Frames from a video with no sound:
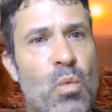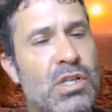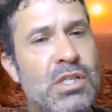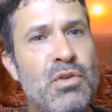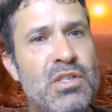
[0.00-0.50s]

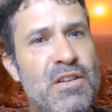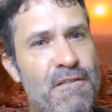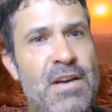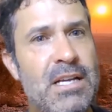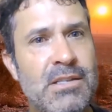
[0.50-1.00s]
what we're
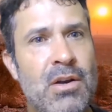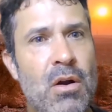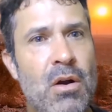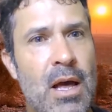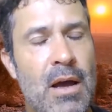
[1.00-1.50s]
supposed to
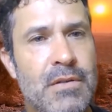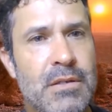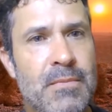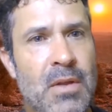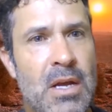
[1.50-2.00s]
fix in our
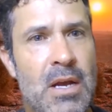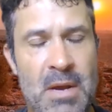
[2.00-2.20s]
lives?